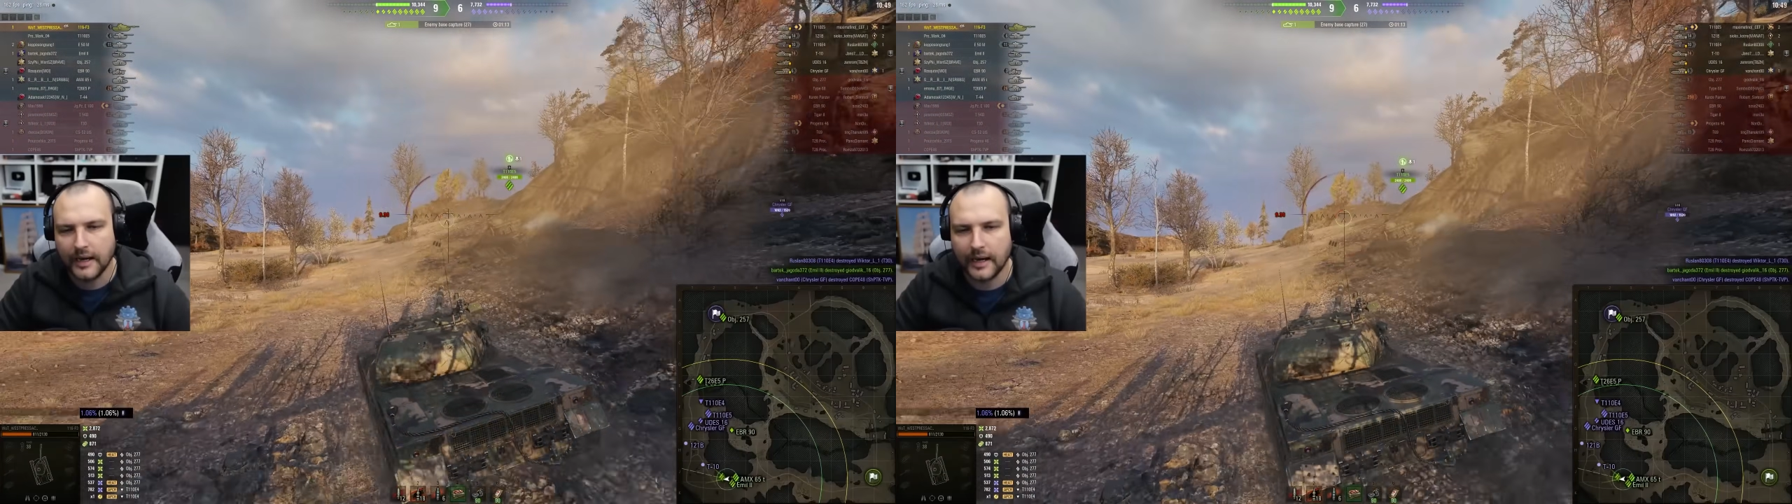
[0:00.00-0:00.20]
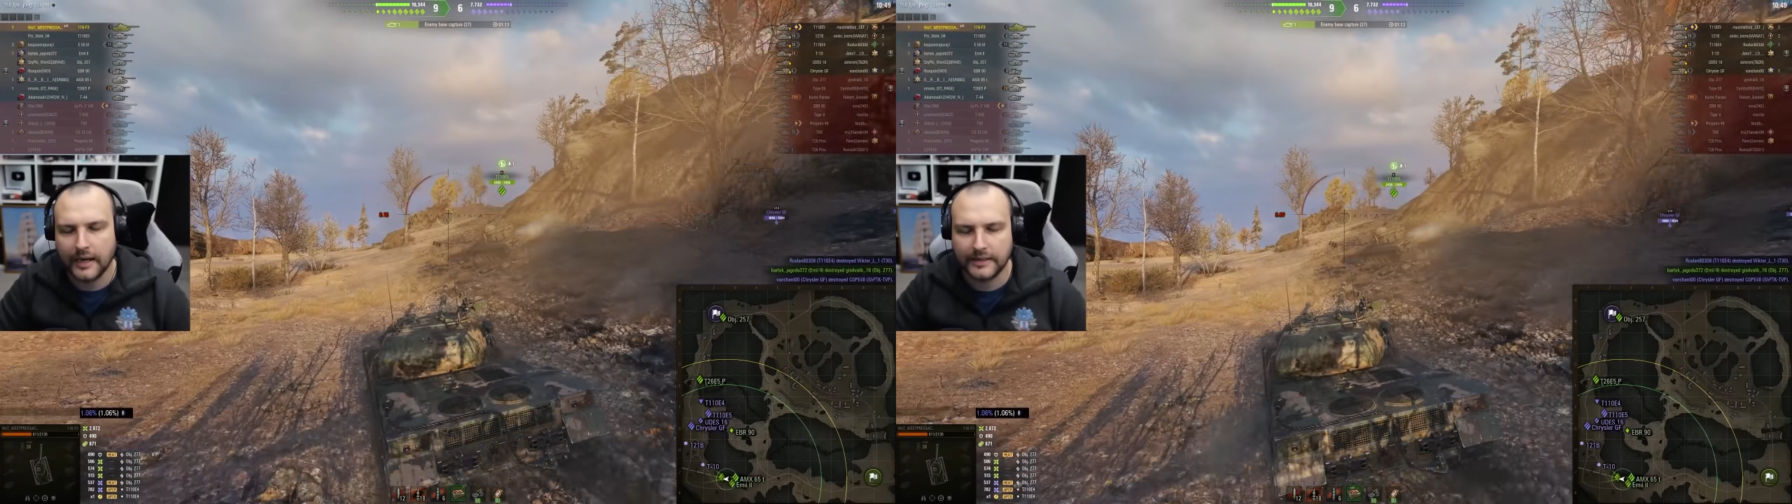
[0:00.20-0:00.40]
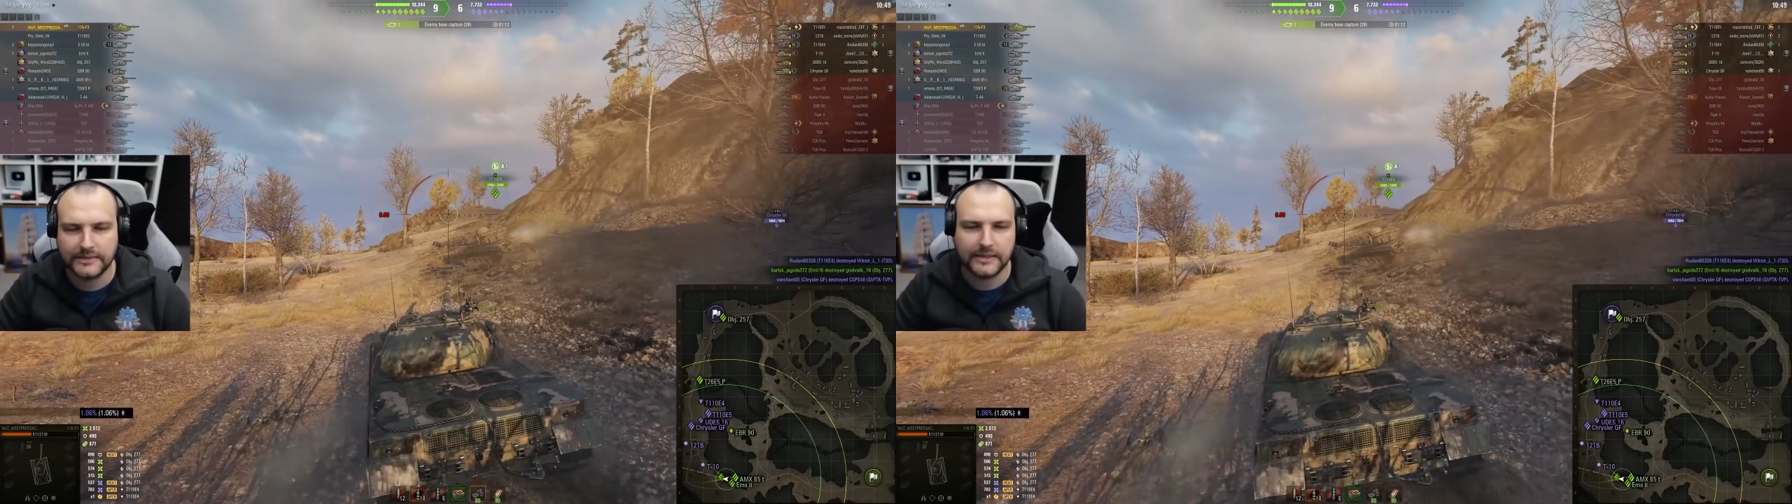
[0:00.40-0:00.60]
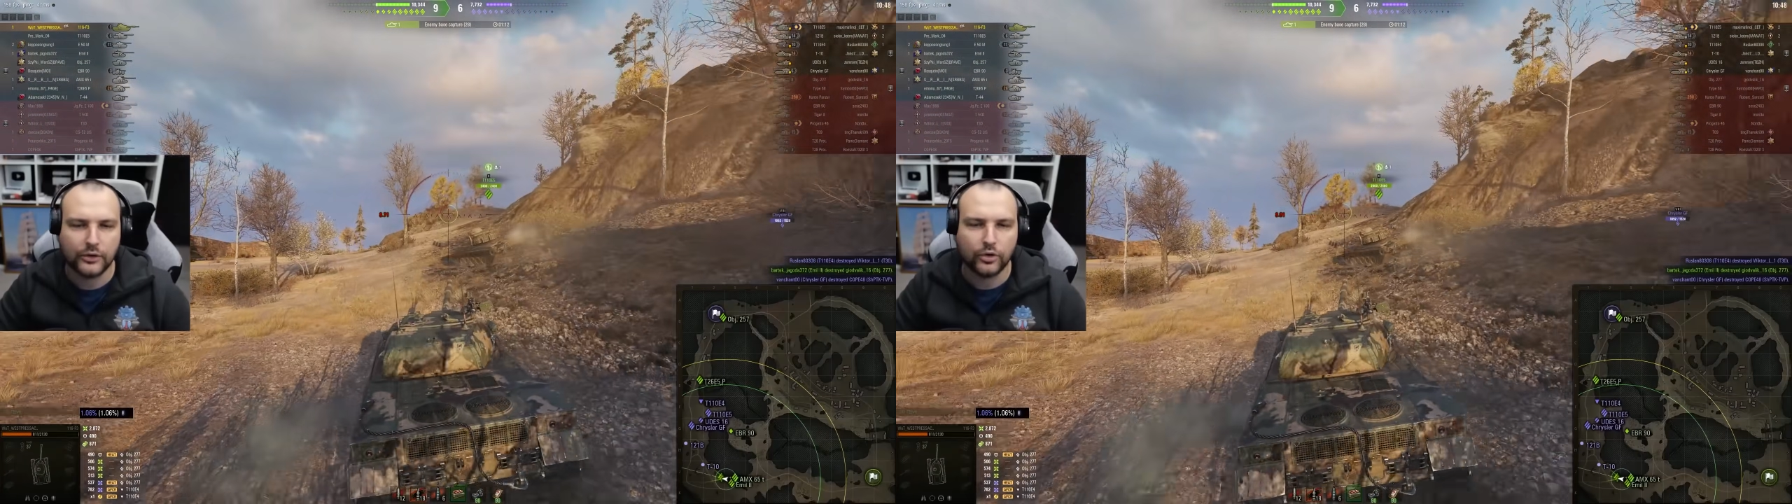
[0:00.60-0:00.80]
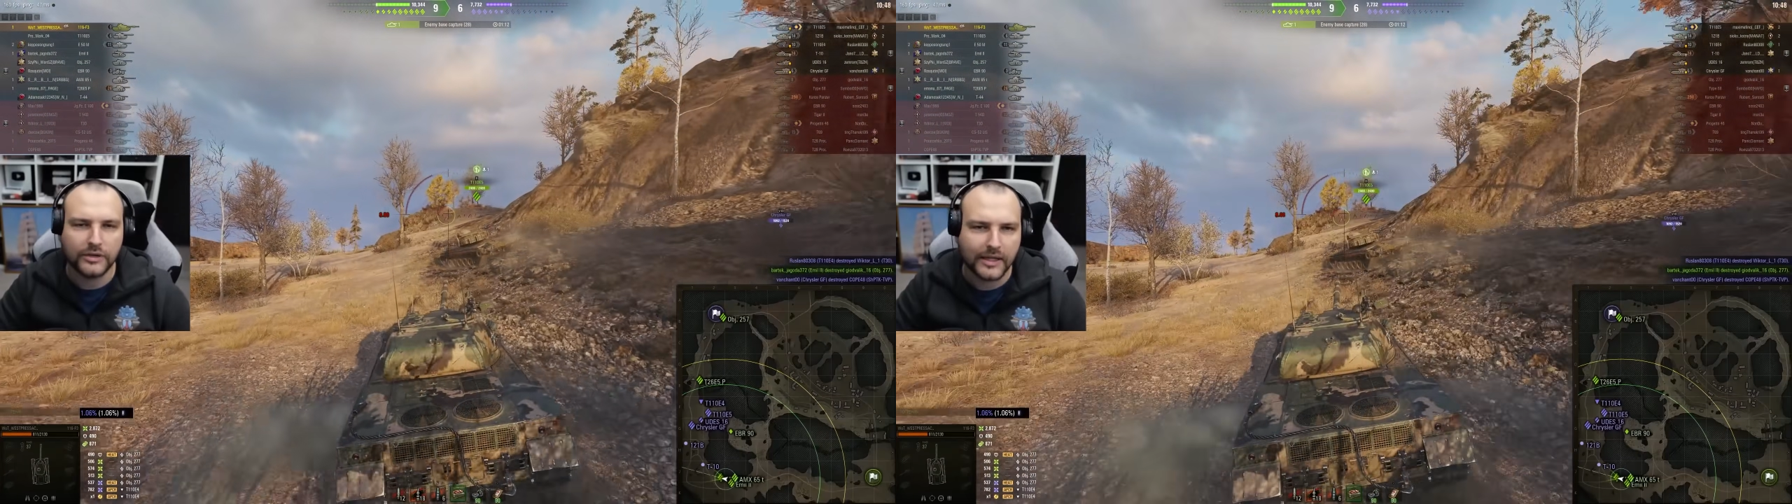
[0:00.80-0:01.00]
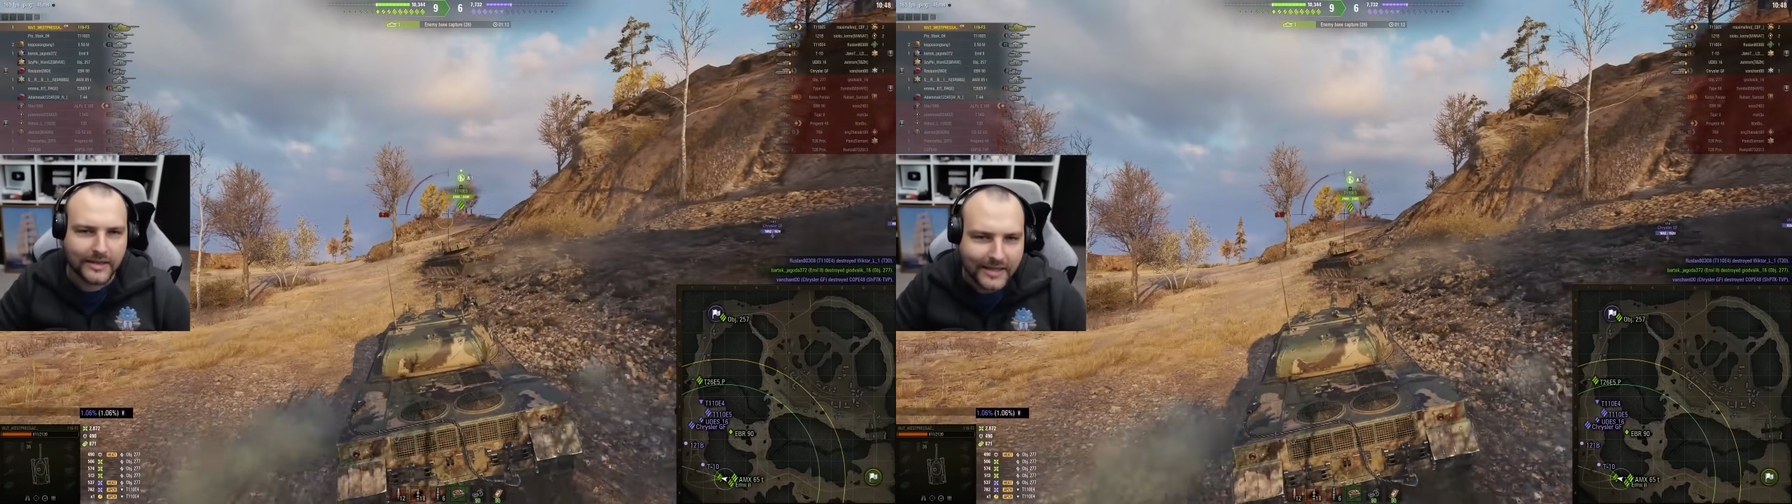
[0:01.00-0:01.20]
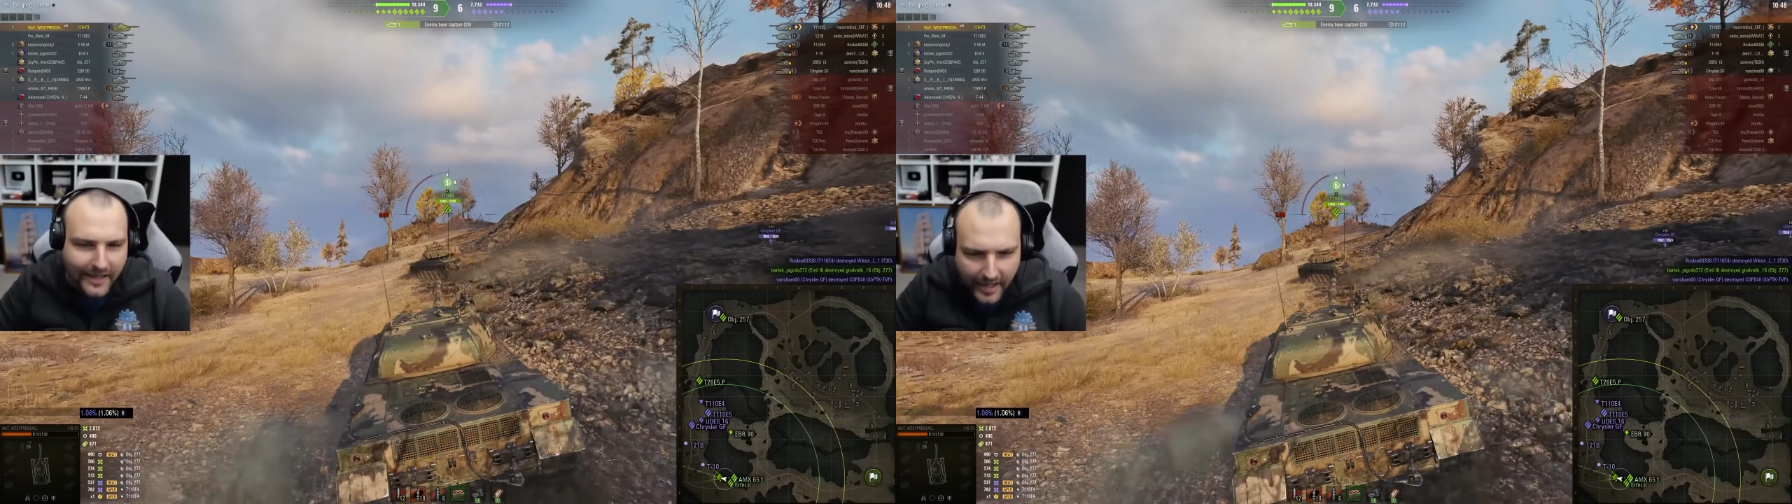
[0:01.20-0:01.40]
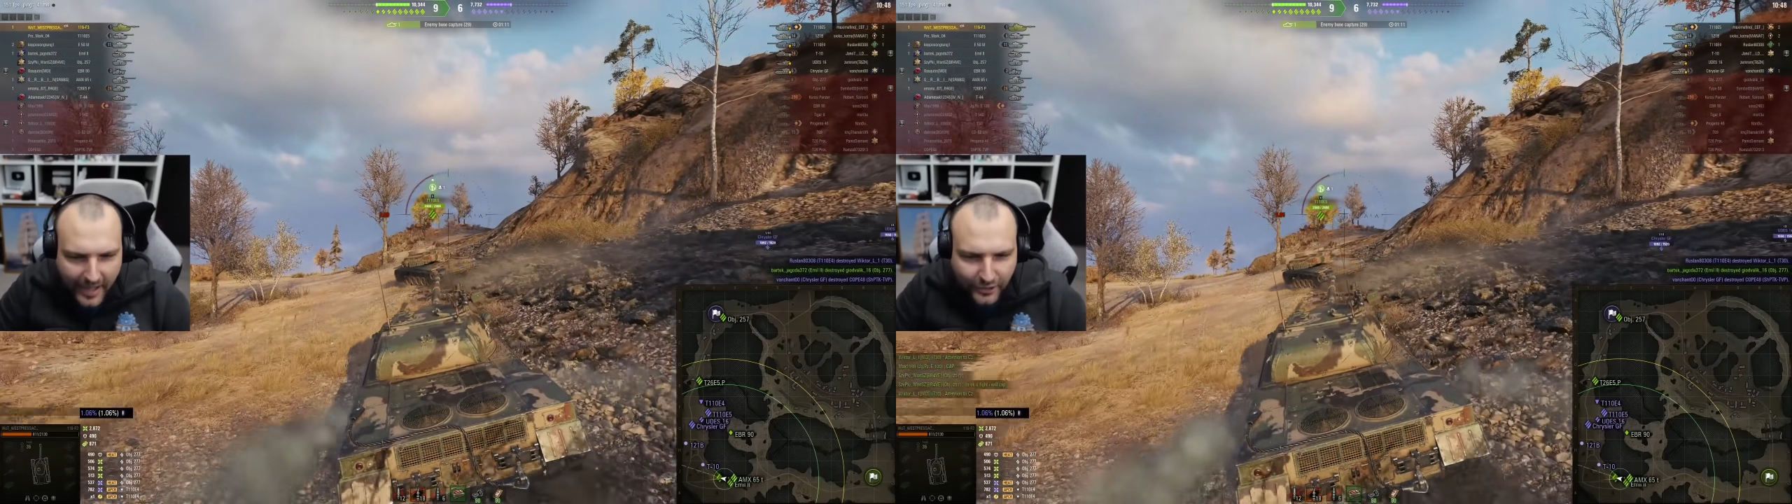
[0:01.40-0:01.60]
Is it a good
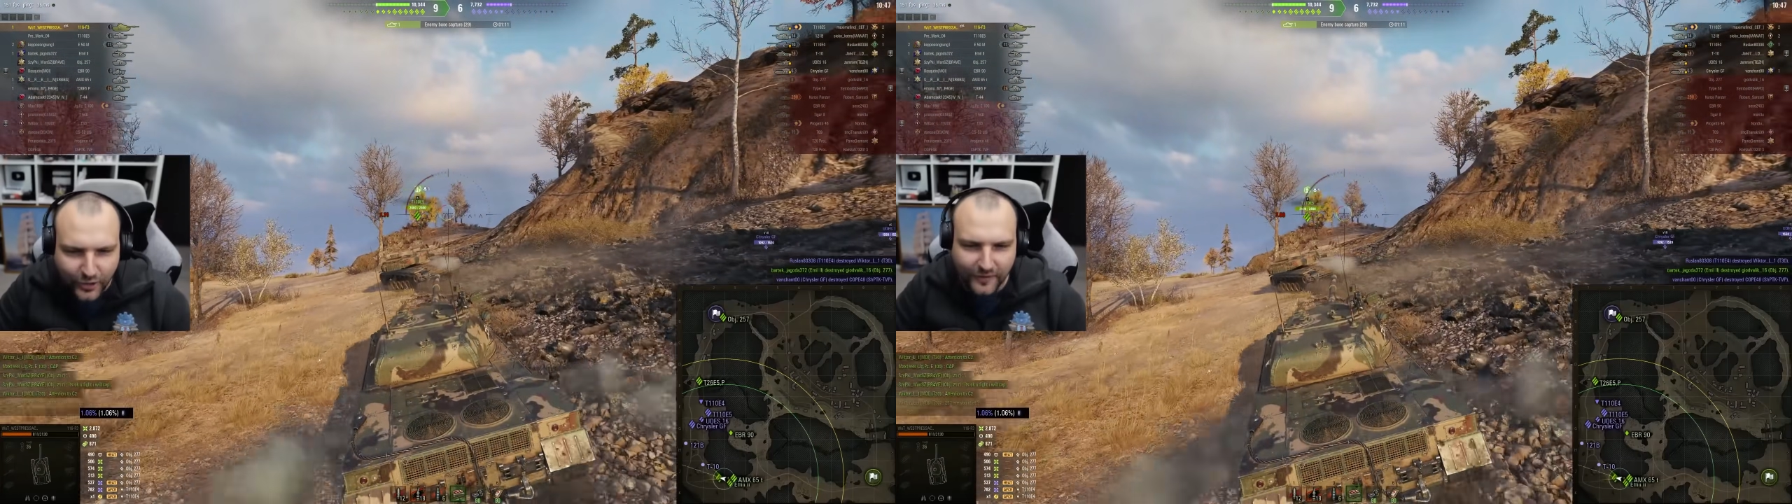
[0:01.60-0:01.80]
indicator